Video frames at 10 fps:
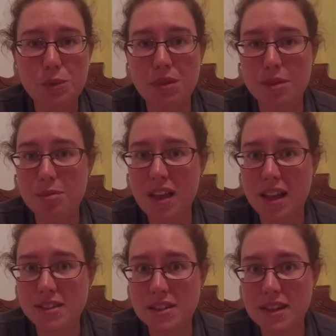with a
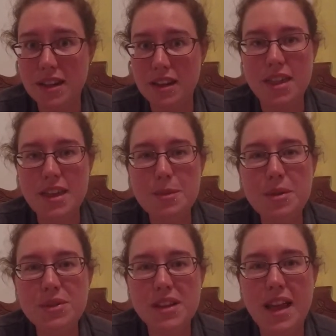plot. Think
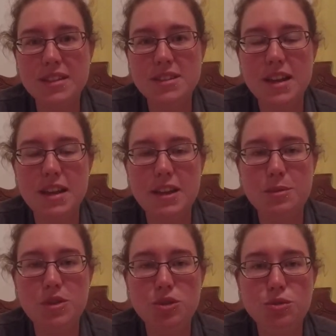about the last time
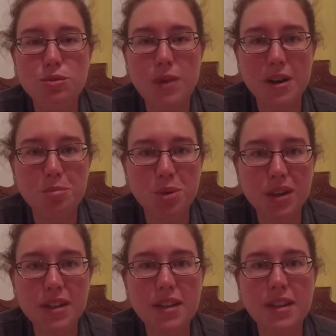you read a
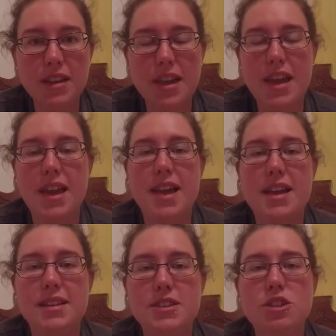book
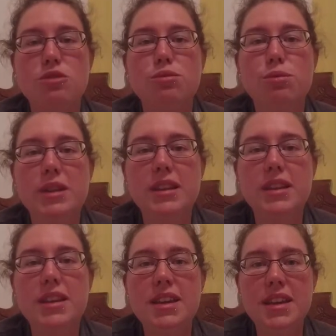and you
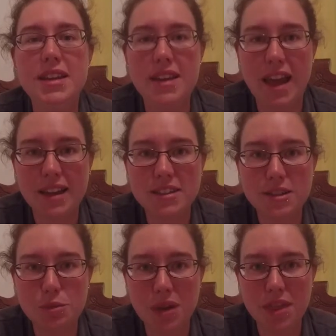really
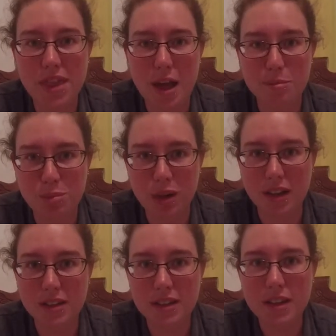connected with that book.
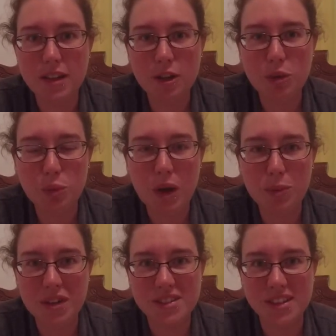What
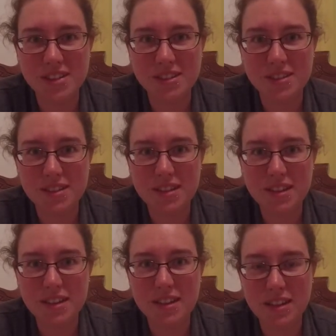was it?
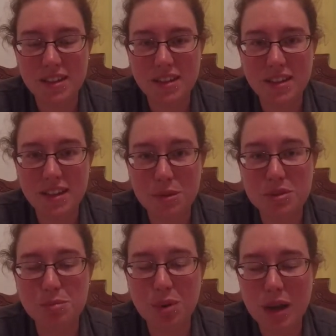It
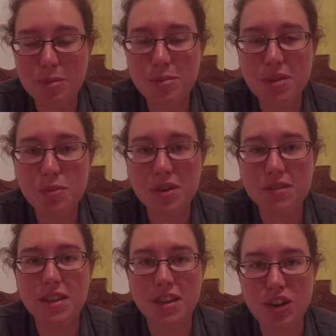was probably one of
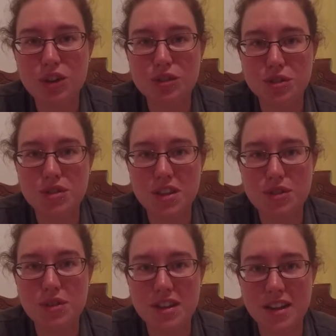the characters that you
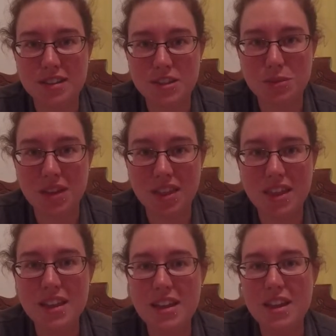connected with.
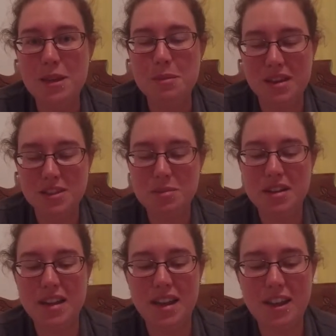My husband
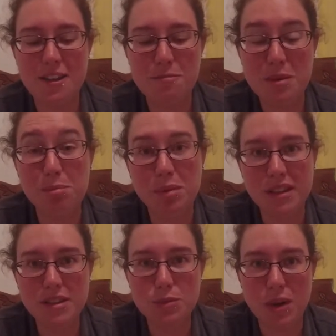and I have been
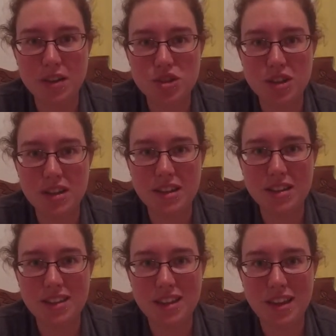blitz watching
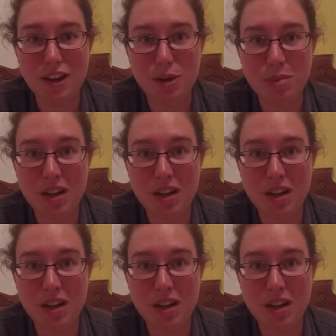the Harry